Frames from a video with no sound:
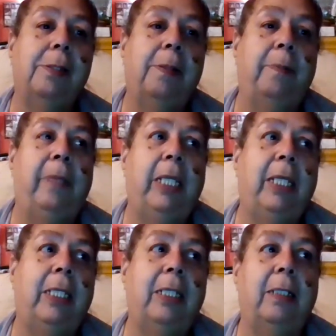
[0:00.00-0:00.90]

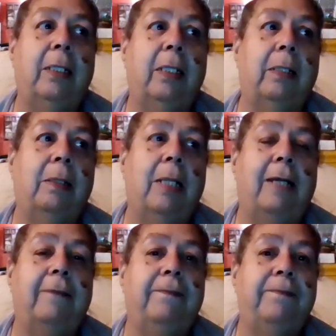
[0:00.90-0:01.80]
mean
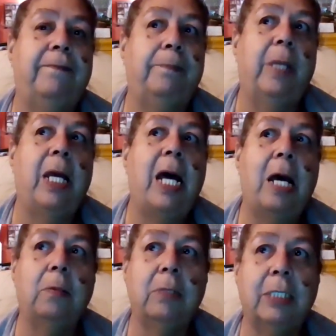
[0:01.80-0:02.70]
uh,
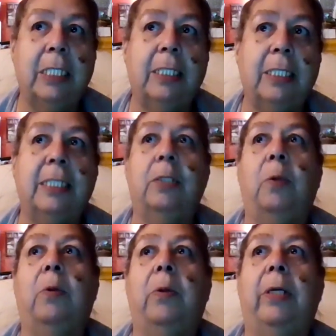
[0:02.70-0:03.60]
houses
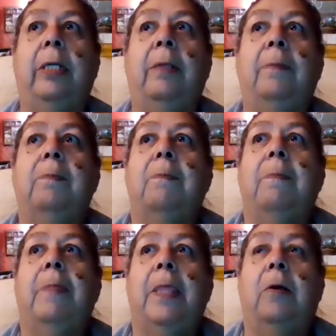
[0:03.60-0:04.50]
or
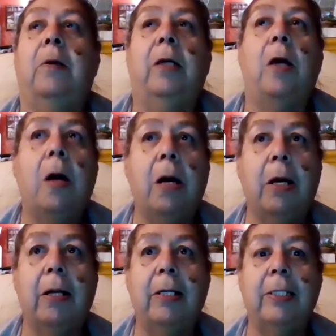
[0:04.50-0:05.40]

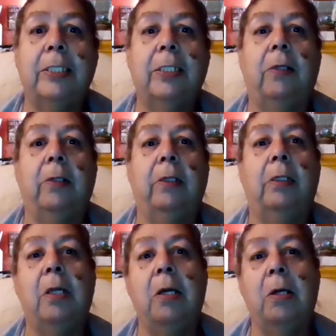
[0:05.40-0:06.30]
cars or
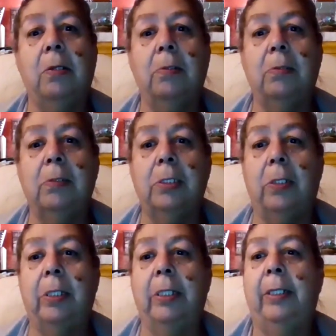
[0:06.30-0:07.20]
clothes
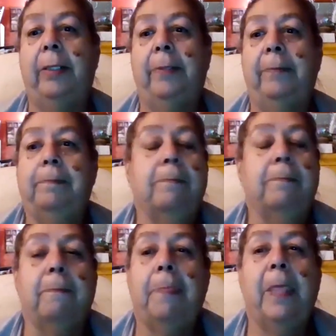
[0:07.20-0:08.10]
or
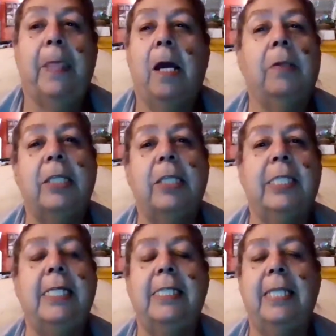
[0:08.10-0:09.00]
all the
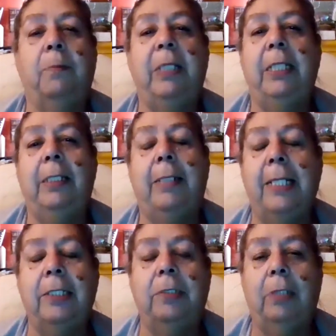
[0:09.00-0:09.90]
things that we
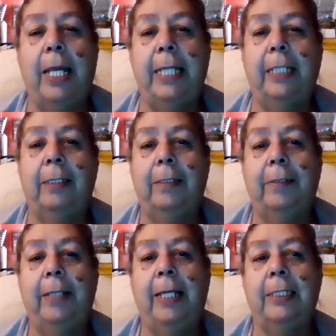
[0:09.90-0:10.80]
tend to like,
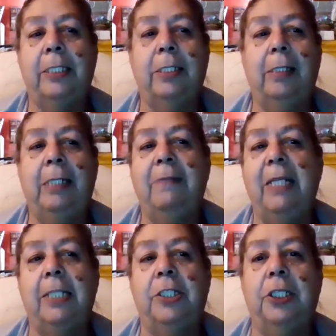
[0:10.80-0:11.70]
as even
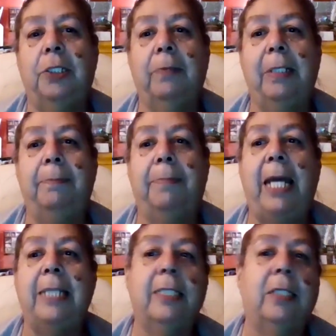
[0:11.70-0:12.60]
as children,
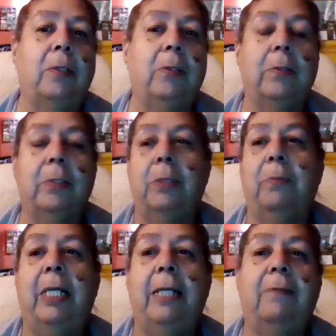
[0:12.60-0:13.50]
bicycles or
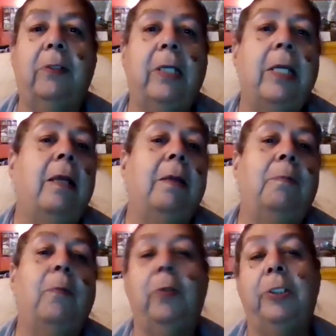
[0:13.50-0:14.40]
whatever,
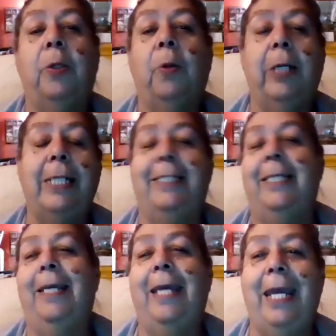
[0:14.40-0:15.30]
more toys
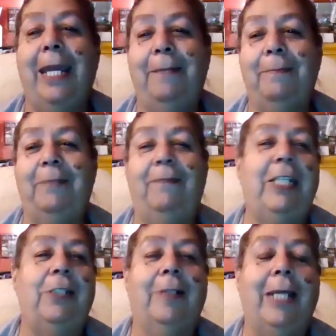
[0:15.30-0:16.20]
and games,
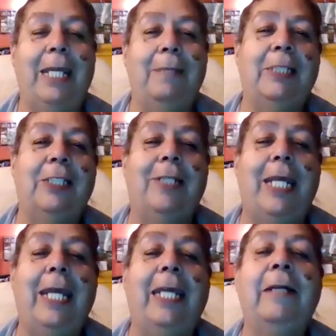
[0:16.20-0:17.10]
video games
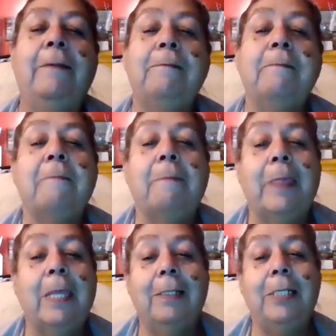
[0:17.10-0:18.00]
today?
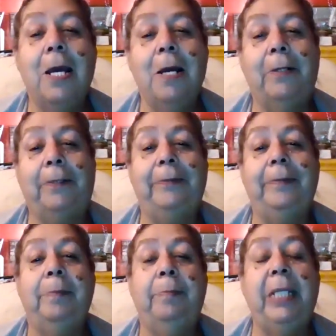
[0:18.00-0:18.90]
No,
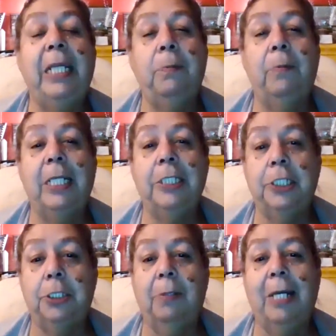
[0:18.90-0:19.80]
being
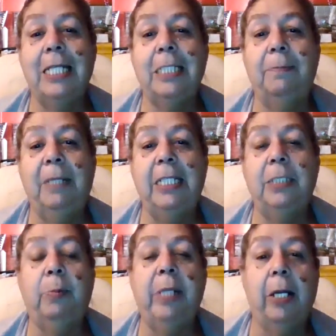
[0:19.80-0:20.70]
rich to us
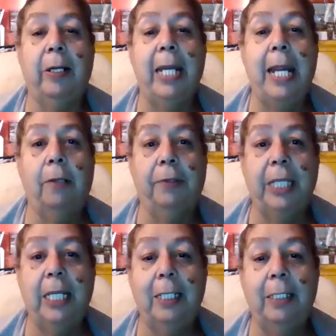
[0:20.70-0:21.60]
means we are
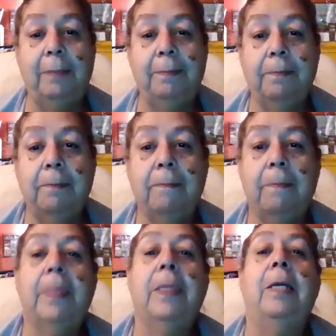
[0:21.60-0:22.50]
healthy.
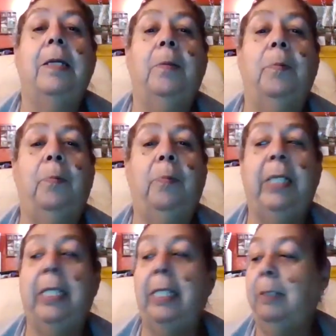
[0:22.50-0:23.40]

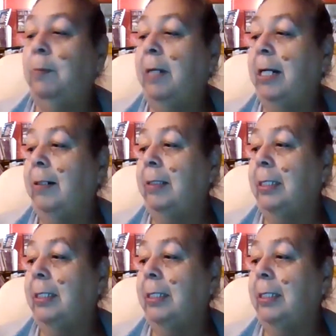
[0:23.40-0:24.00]
We wear,